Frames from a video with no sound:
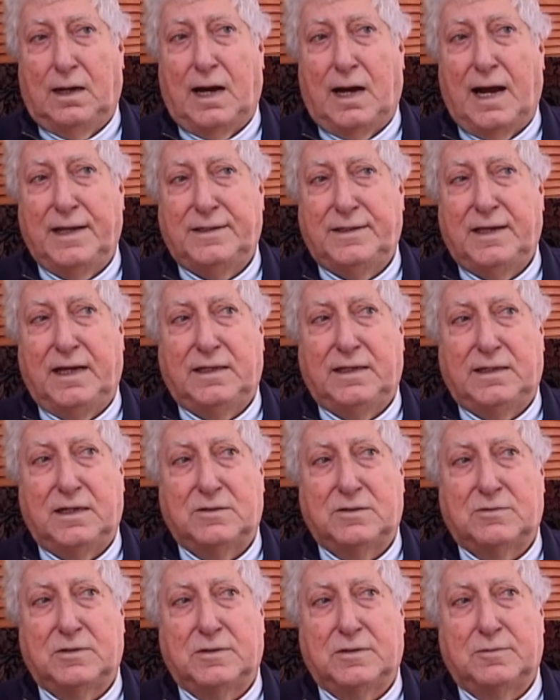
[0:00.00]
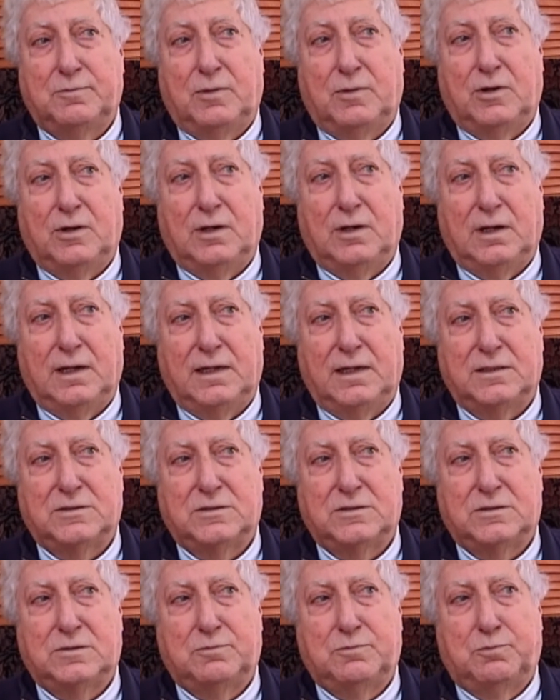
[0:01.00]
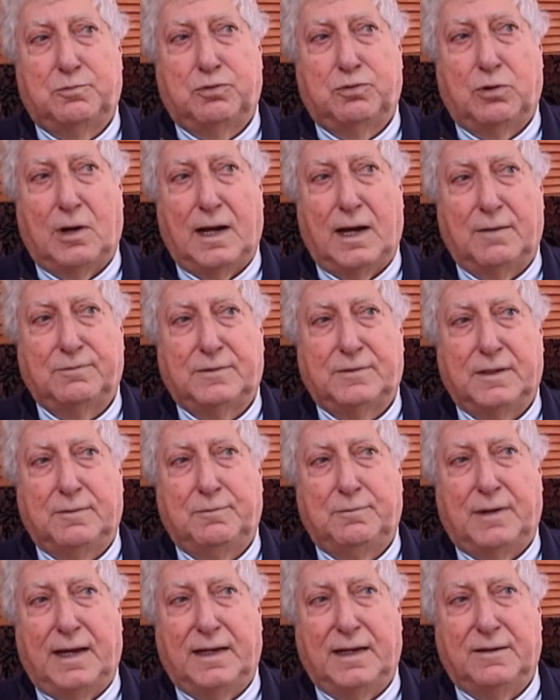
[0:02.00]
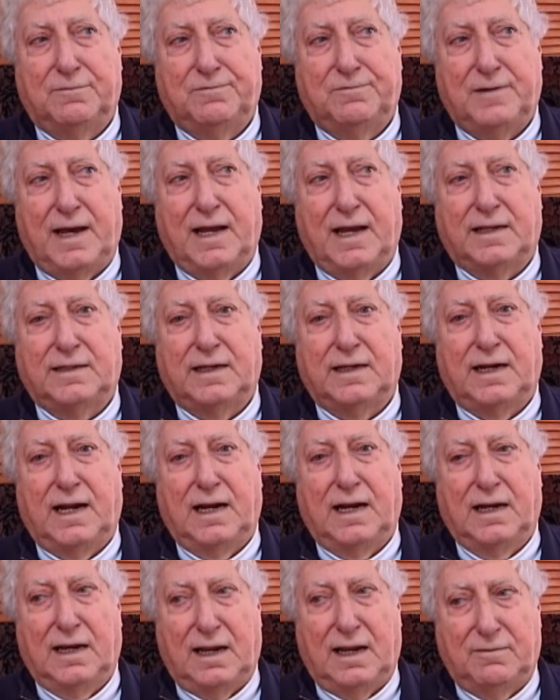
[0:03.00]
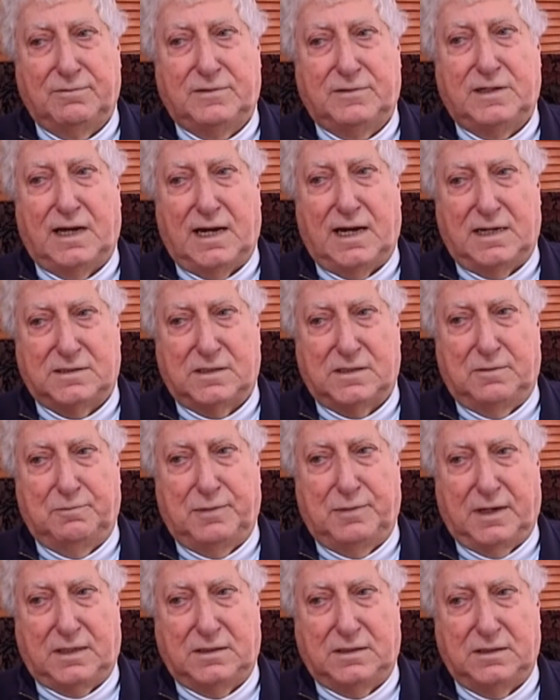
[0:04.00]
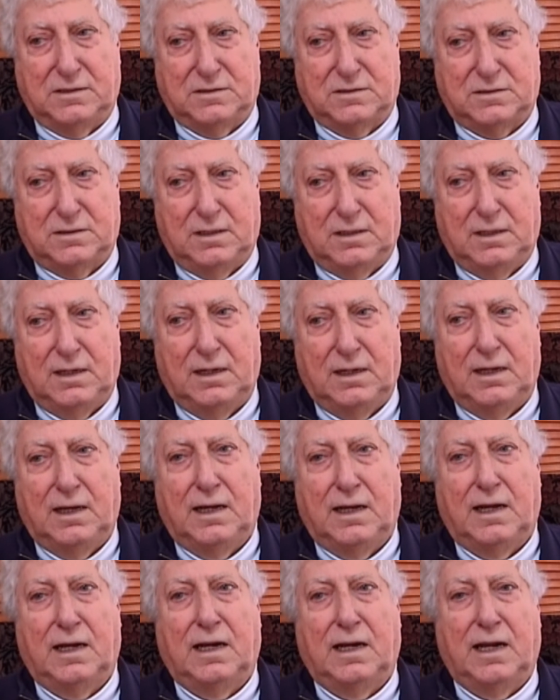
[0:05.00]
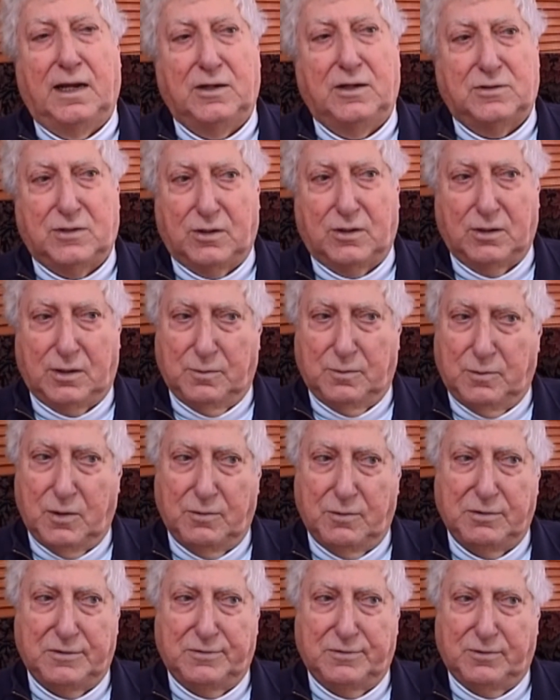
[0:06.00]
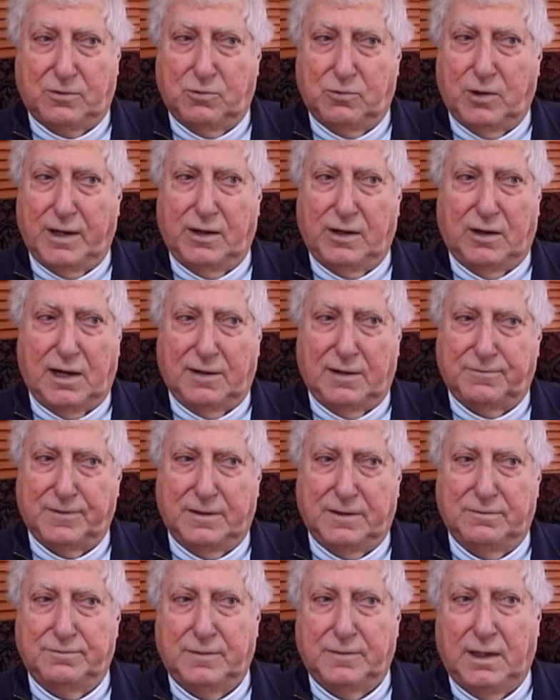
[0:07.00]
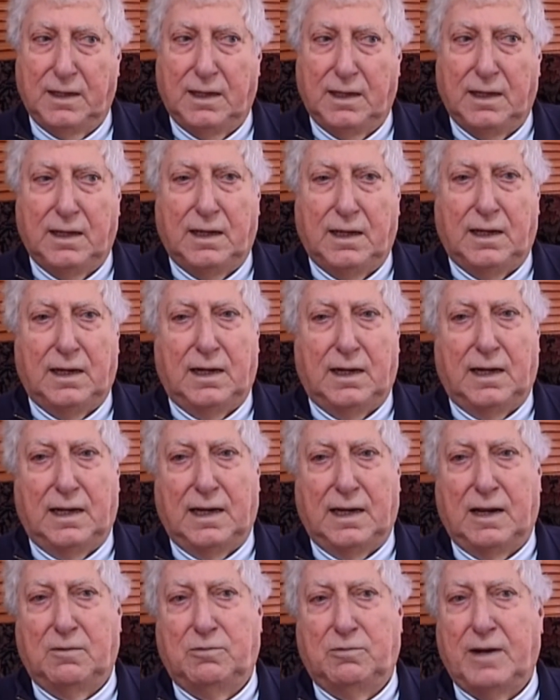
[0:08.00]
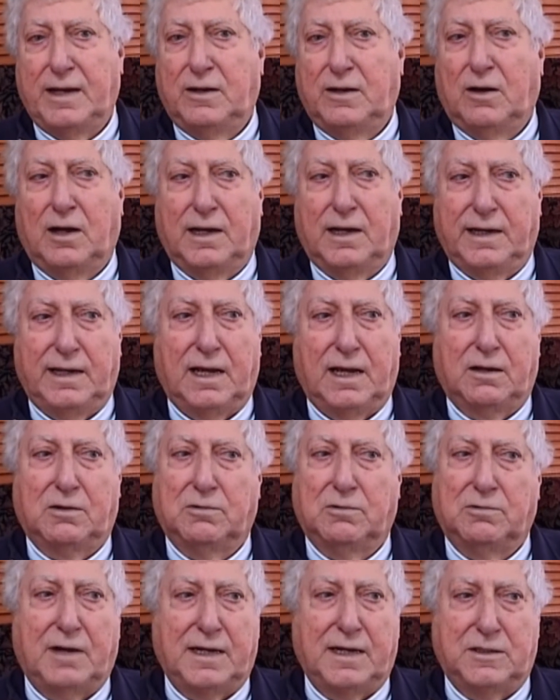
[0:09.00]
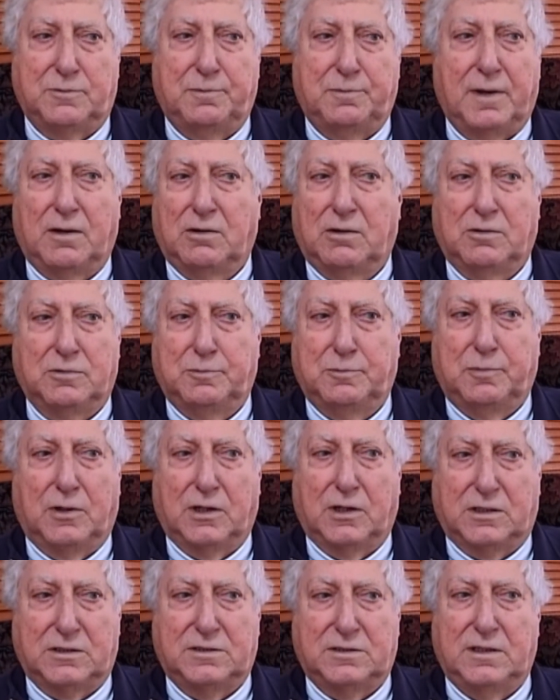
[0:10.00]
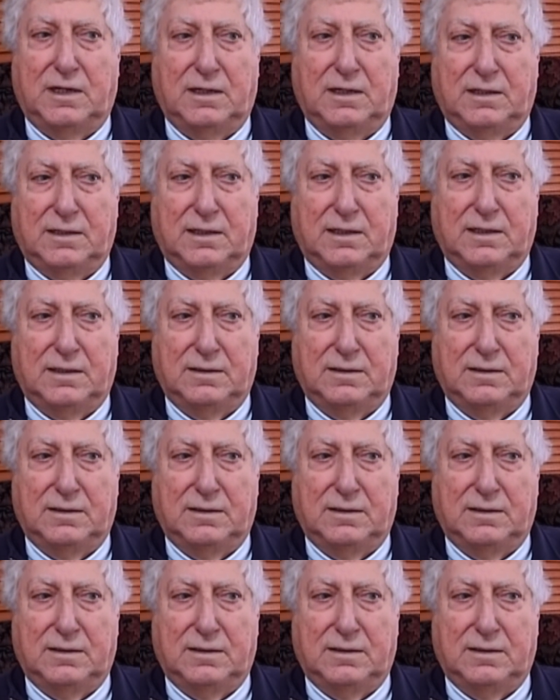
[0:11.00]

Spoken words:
I think this was more or less prompted by the fact that I loved Tarzan pictures, and I used to go to the movies quite often, and I read all the Edgar Rice Burroughs books, and